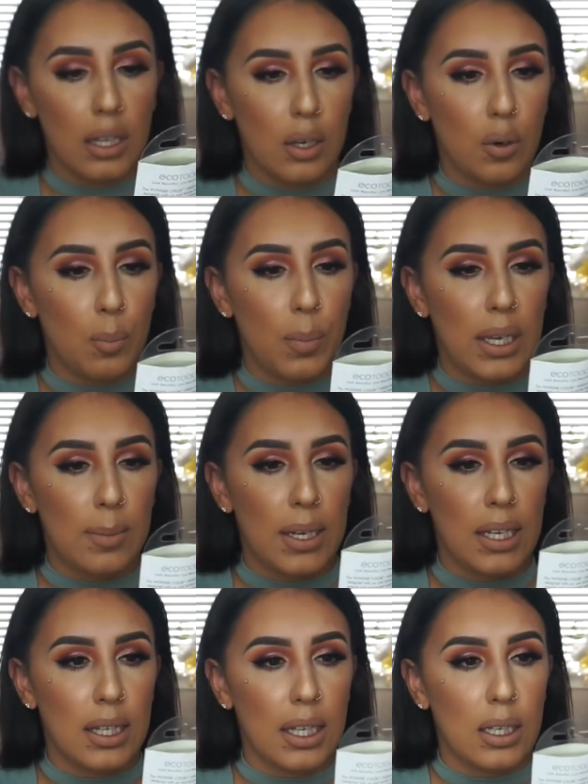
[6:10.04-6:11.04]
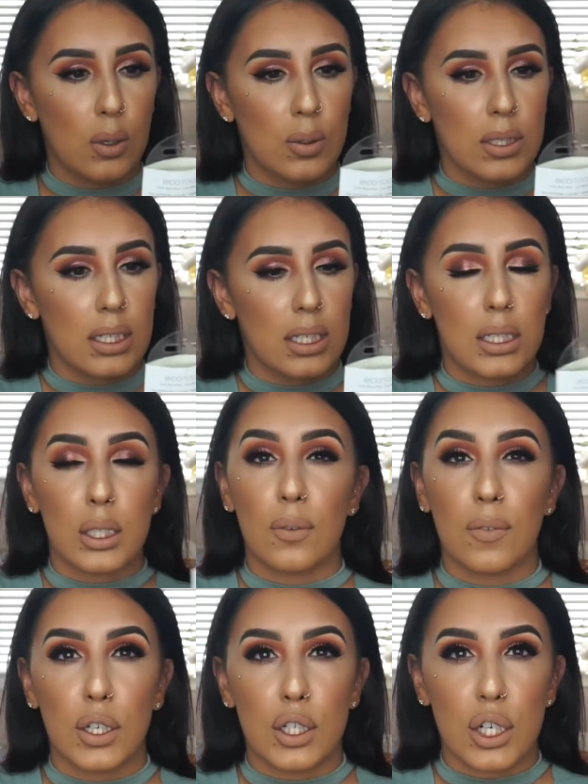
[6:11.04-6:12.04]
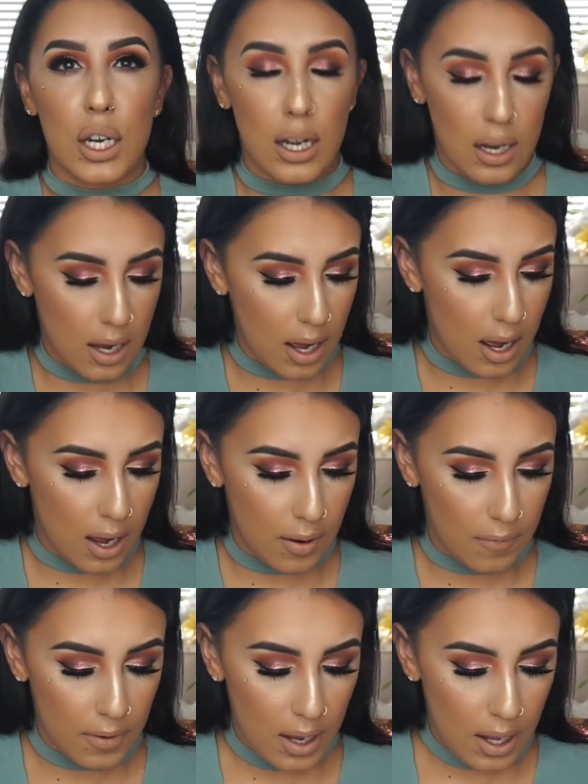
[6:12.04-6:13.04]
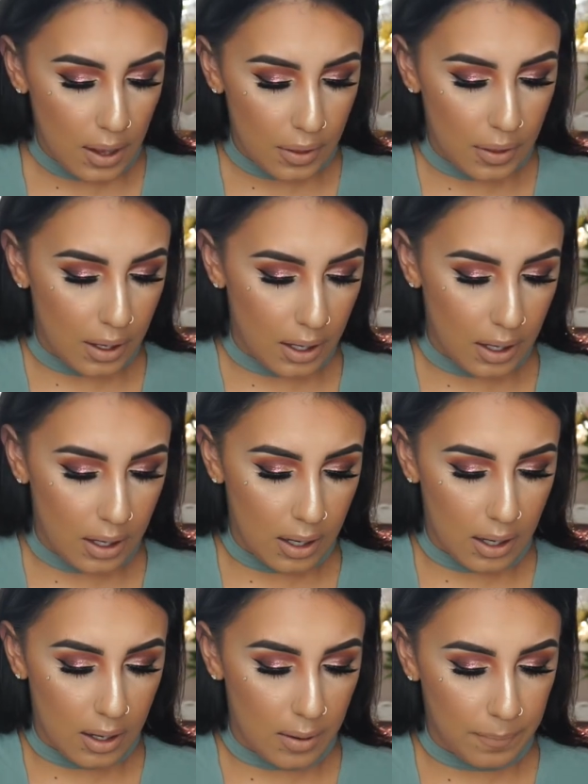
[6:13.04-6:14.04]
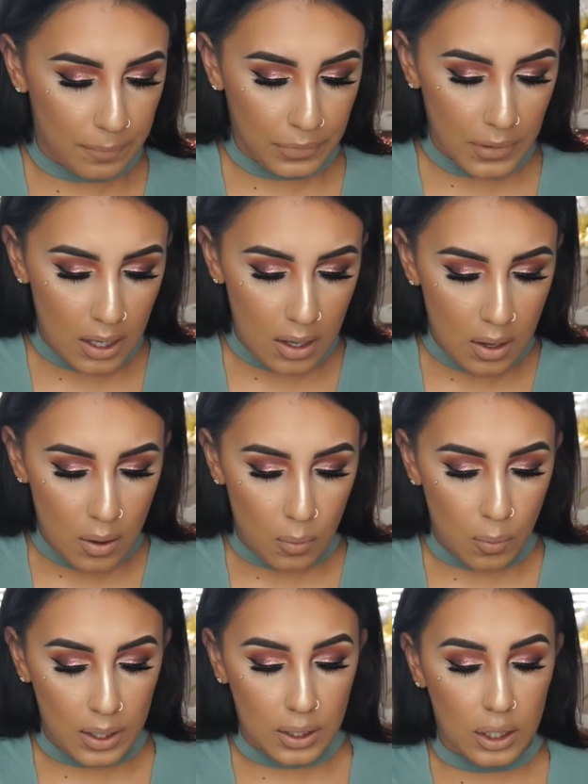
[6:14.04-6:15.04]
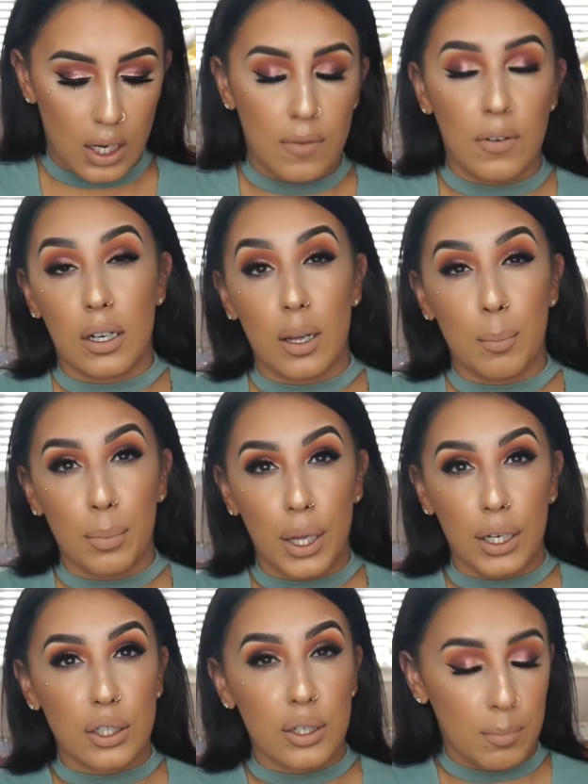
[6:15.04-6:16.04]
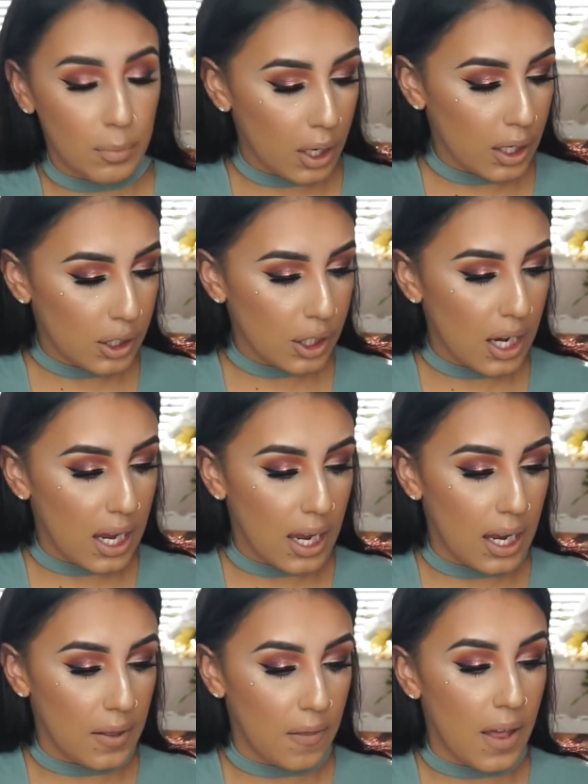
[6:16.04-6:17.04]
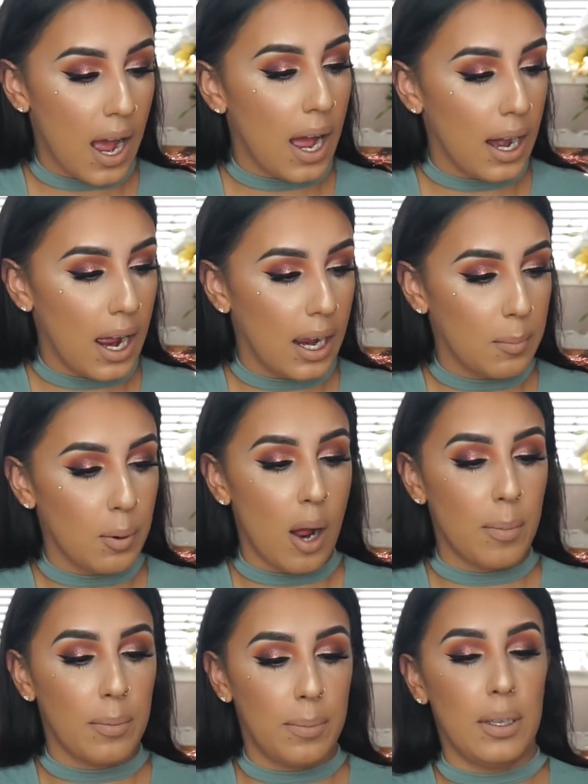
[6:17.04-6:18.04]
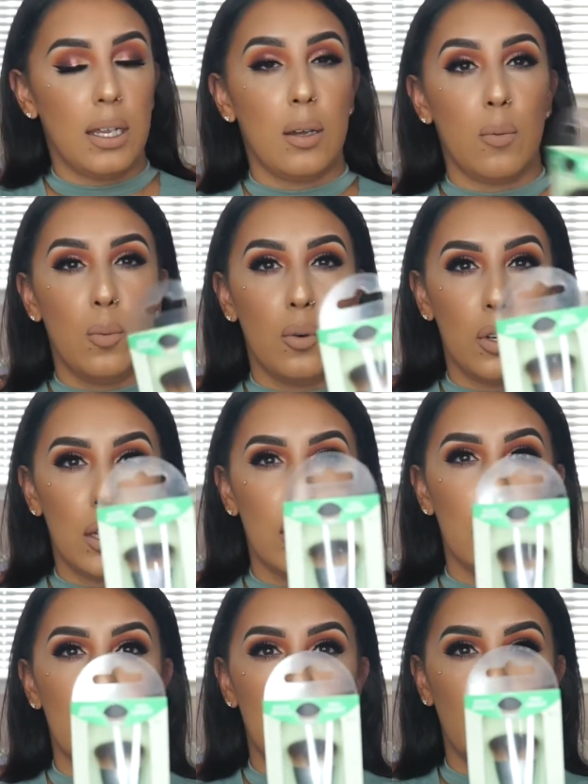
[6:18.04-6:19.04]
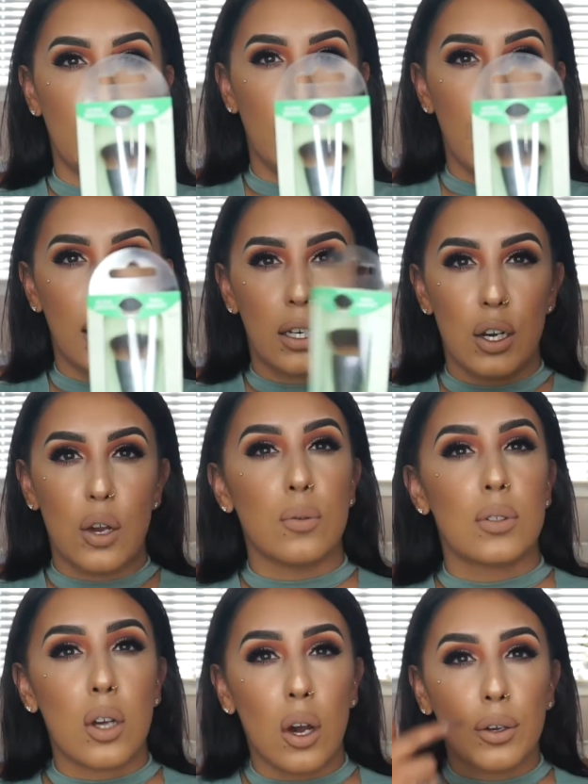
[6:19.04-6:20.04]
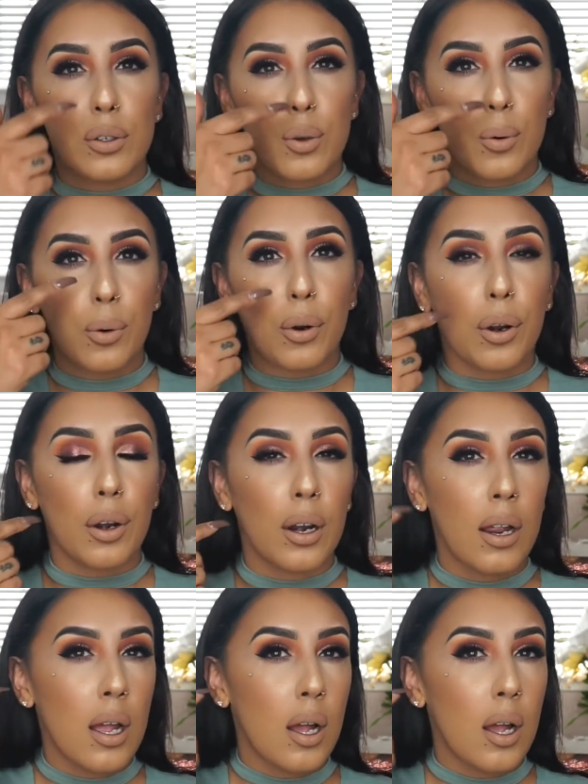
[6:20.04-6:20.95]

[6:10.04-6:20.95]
the little baby, the little sister version of the um, Wonder Cover Complexion Brush. And that I probably will use for like nose contour,